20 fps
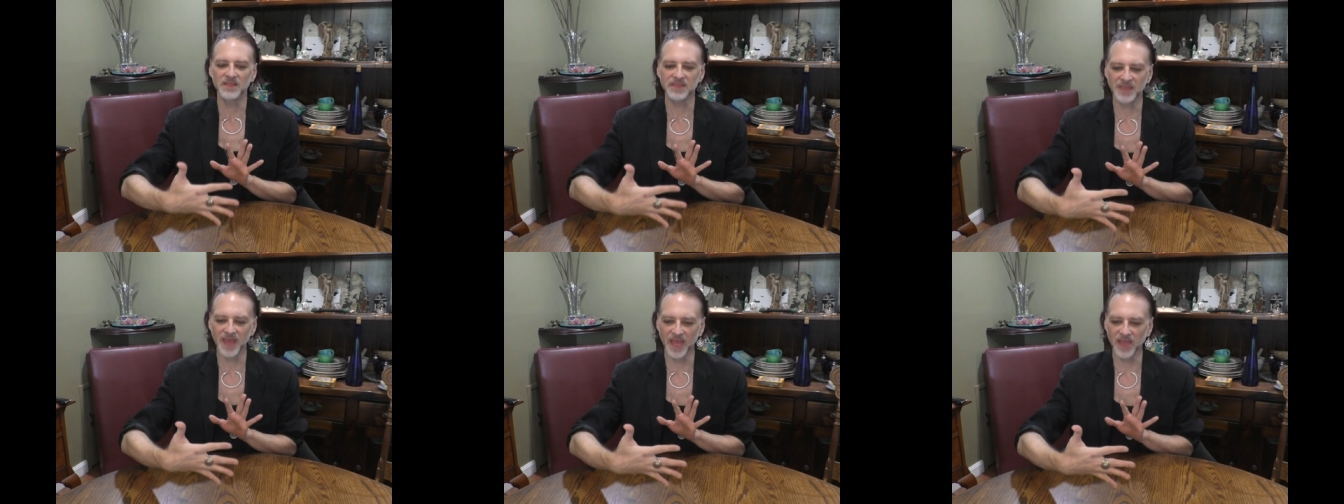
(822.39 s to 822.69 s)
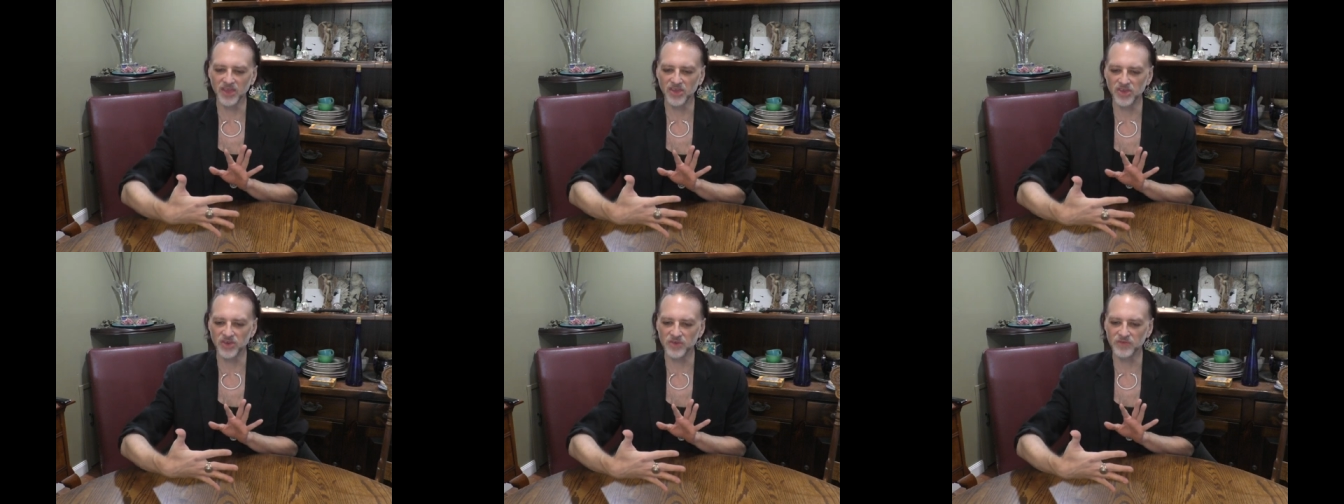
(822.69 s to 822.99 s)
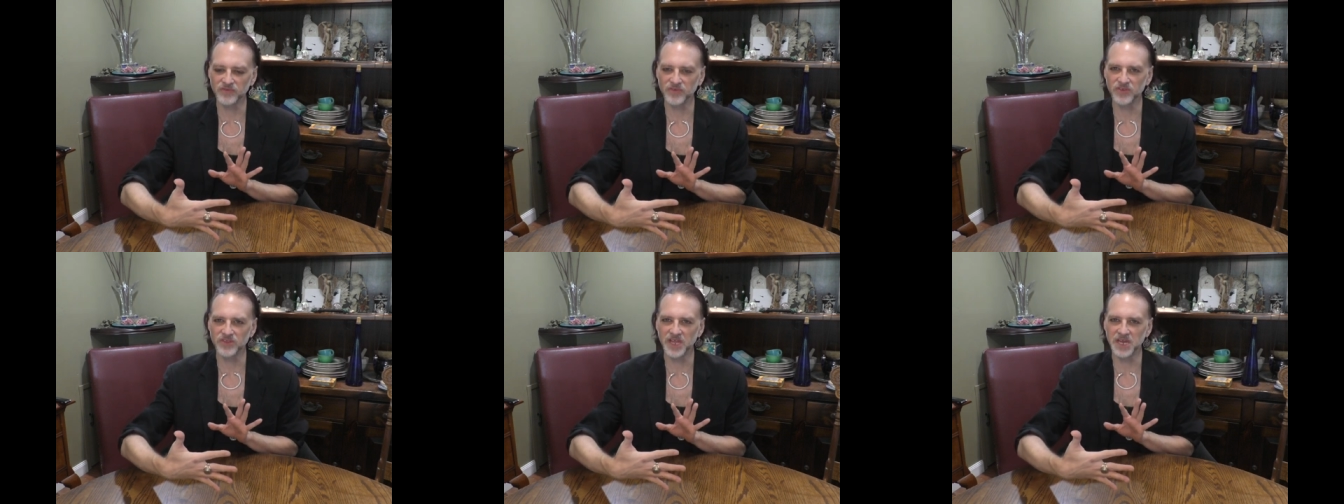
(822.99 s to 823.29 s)
Thank
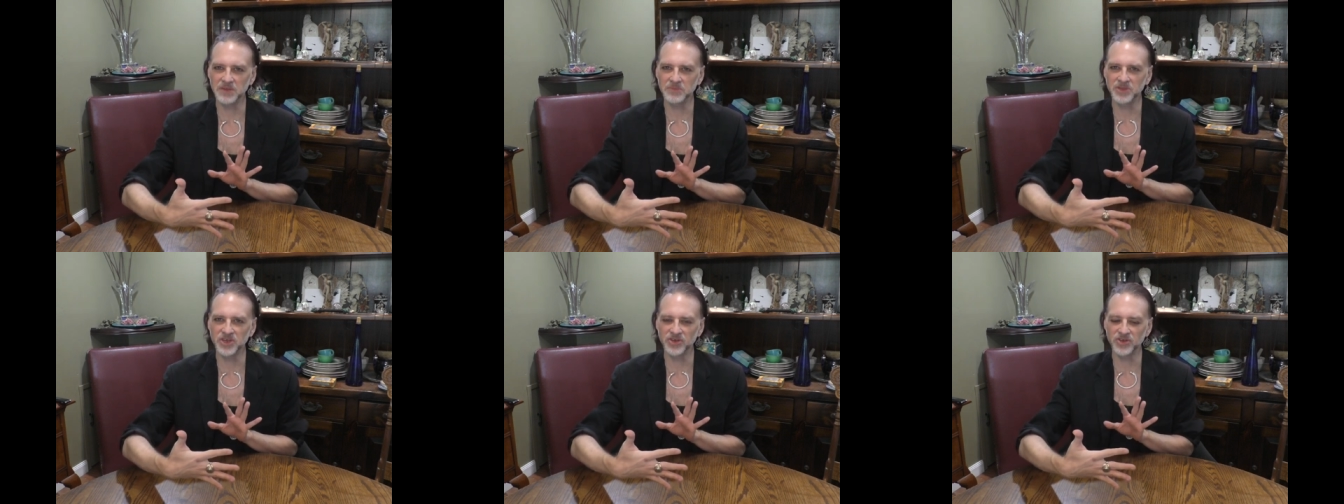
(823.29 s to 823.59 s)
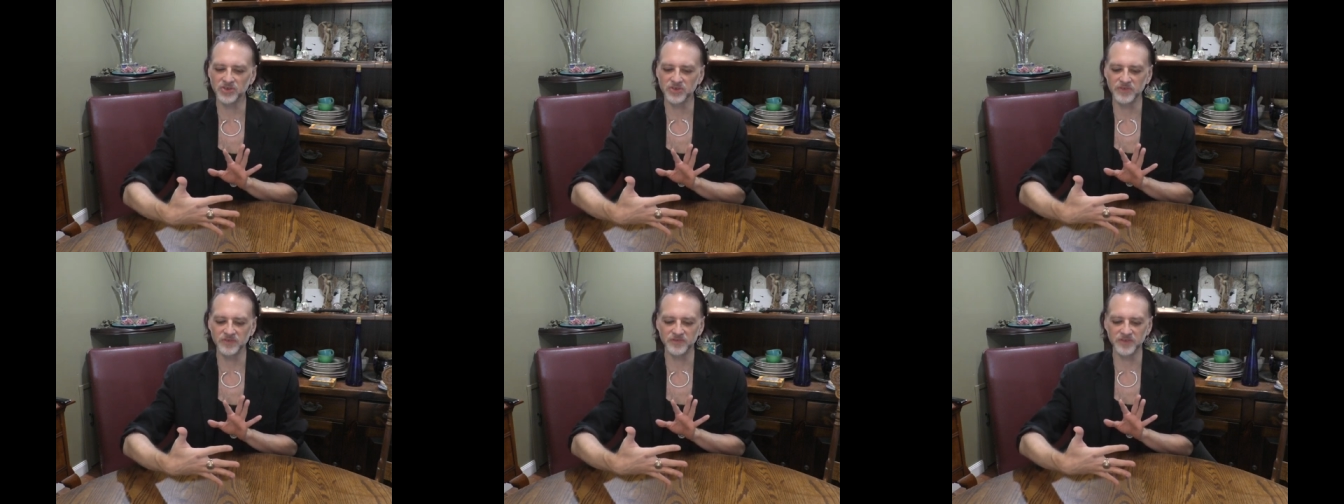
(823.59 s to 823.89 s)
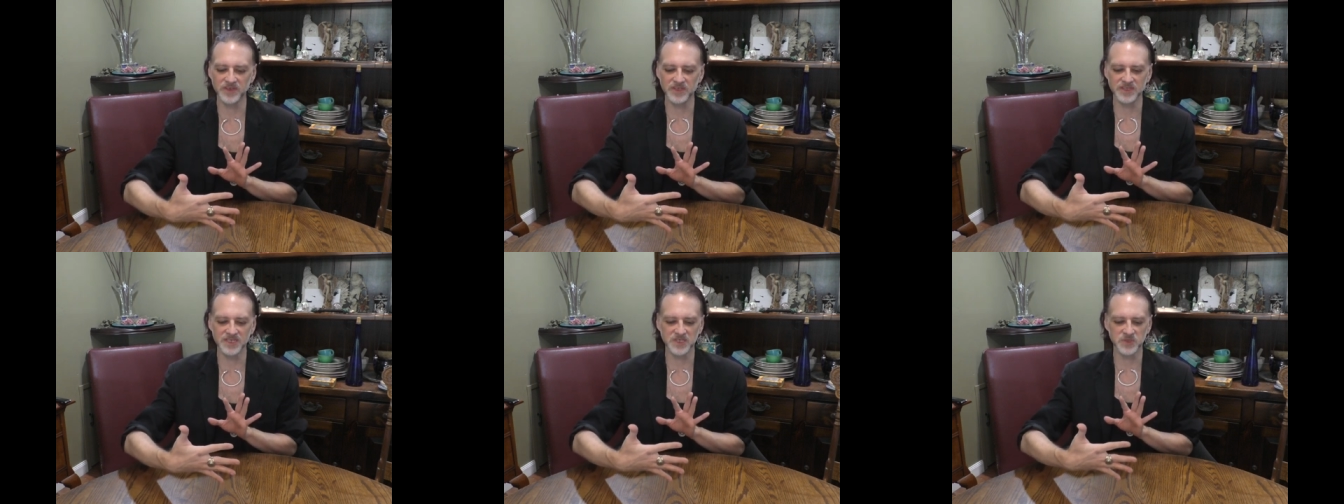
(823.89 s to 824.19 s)
you for letting me know you
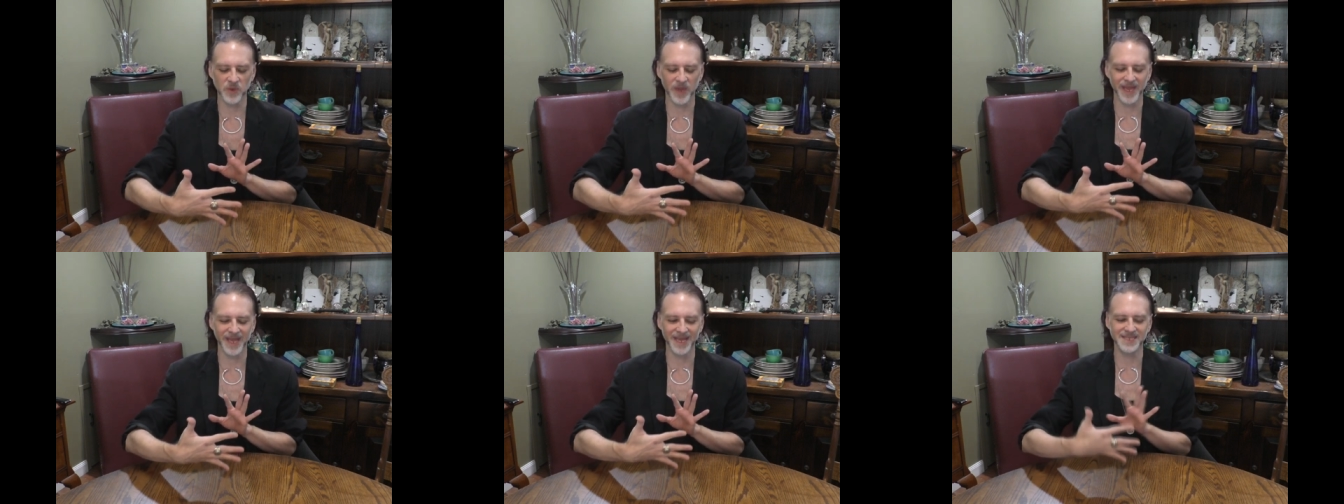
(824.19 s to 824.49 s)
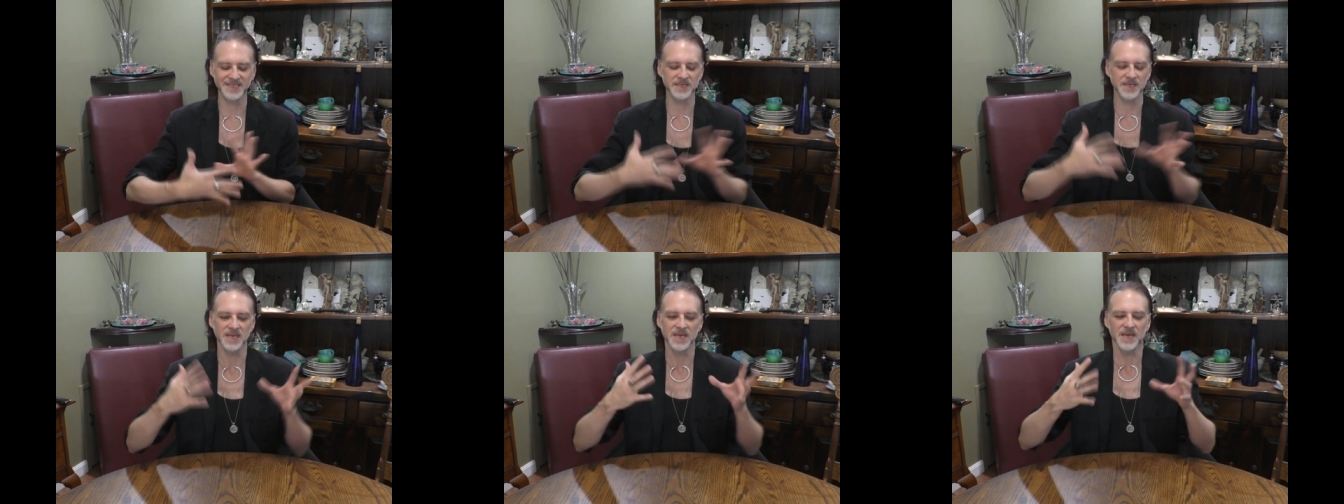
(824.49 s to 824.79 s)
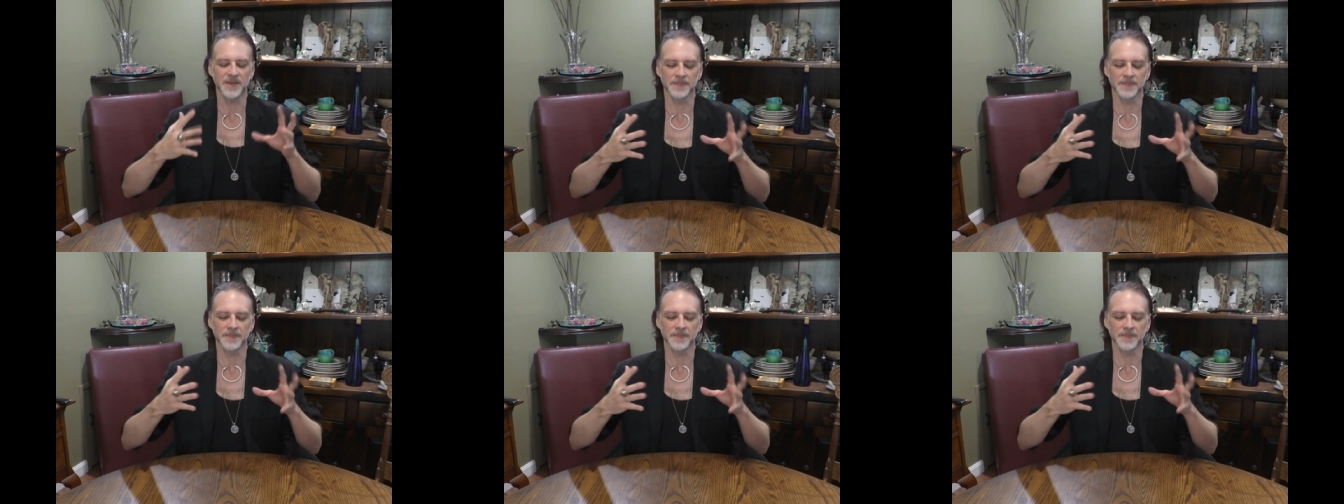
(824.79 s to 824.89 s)
feel this way. It's